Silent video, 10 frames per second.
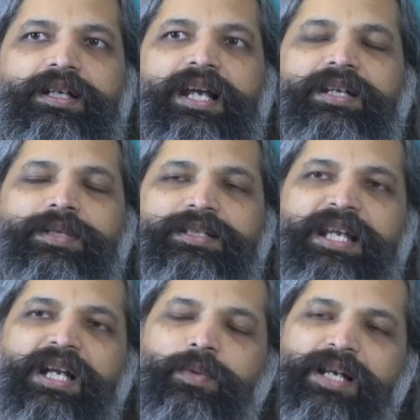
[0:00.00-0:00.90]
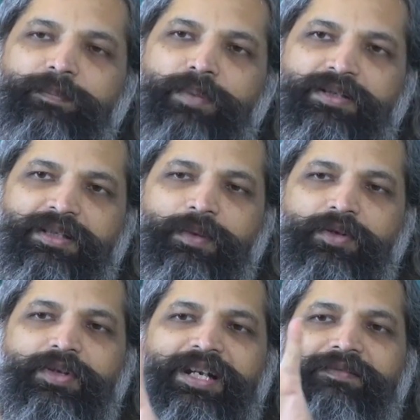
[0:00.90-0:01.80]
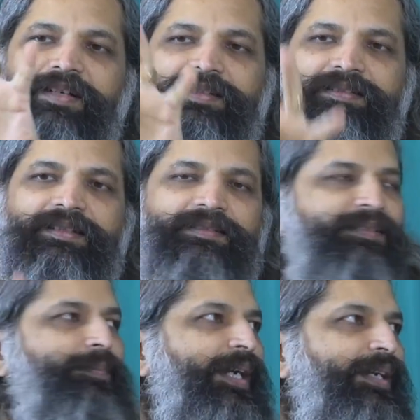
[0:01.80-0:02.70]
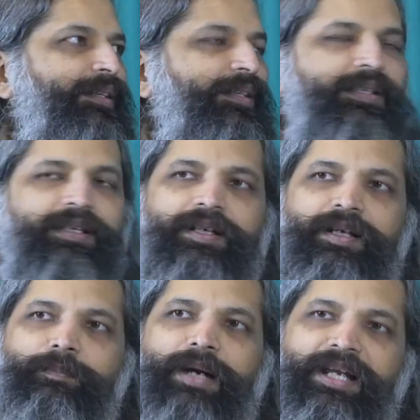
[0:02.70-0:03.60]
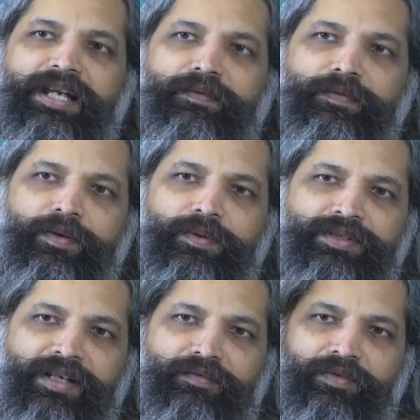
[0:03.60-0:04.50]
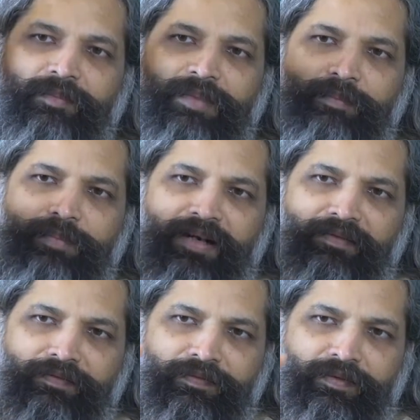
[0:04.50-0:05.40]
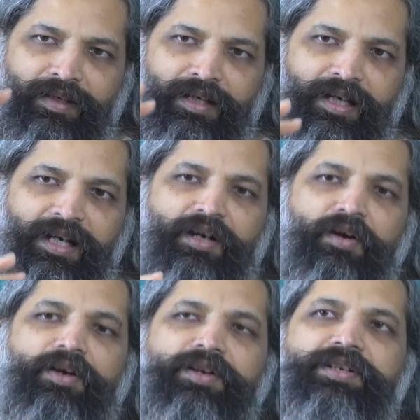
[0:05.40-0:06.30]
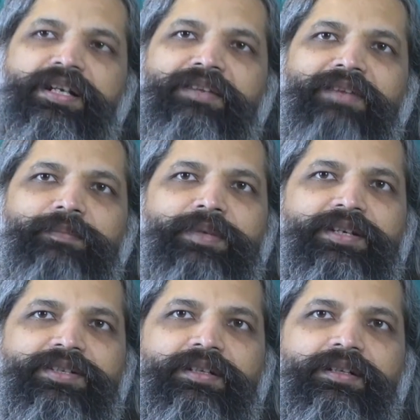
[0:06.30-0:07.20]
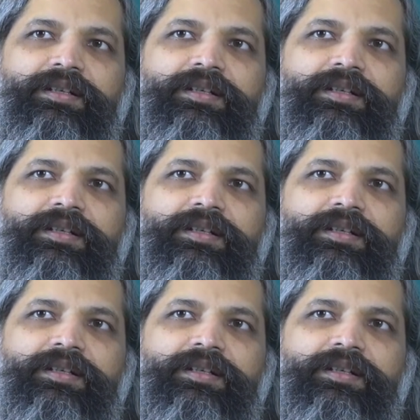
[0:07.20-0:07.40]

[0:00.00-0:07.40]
it is equally possible to reverse this spread by infusing from above a contrary vibration